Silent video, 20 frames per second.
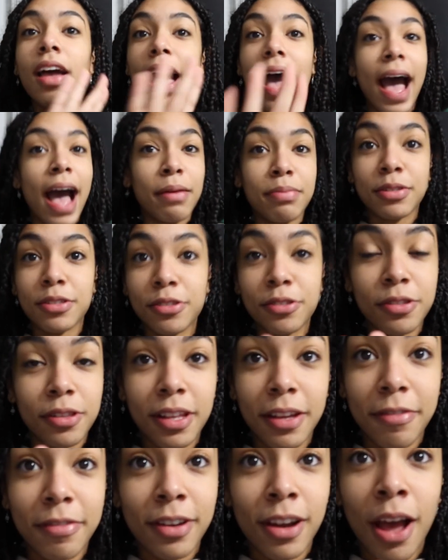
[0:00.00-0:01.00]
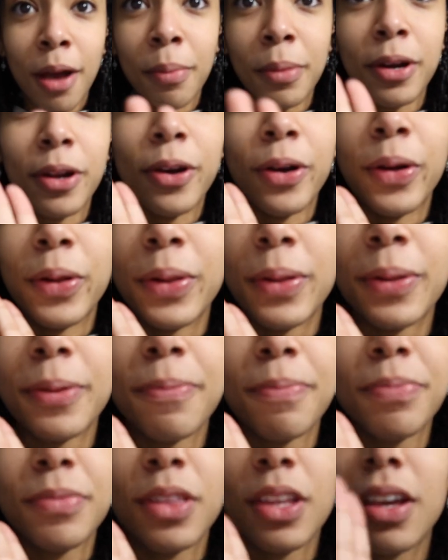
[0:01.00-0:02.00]
Absolutely phenomenal.
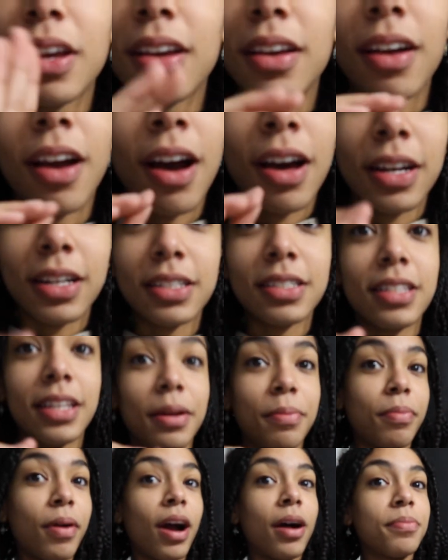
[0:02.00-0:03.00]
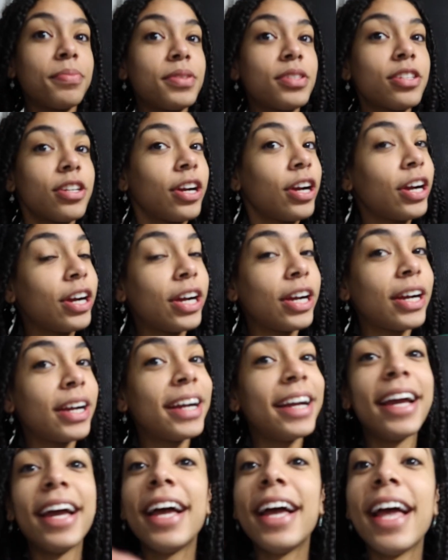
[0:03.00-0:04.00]
Honestly, props to her.
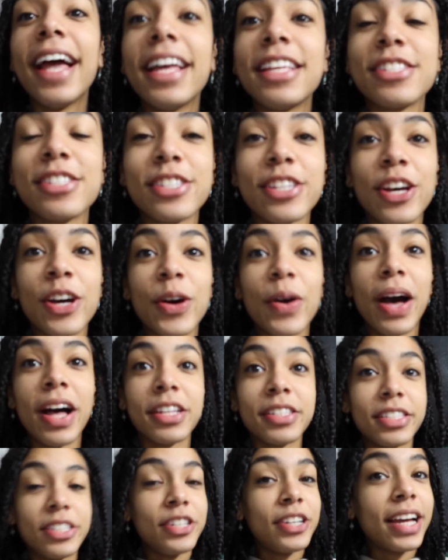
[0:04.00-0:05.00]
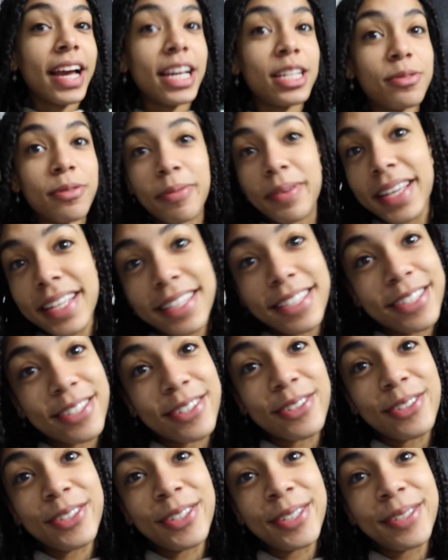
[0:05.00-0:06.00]
So I'll see you guys when we get to
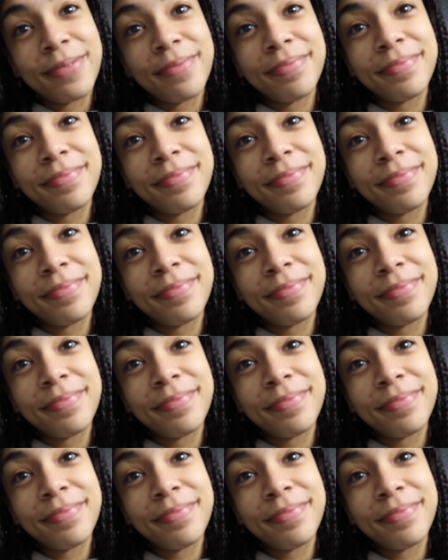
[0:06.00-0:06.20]
school.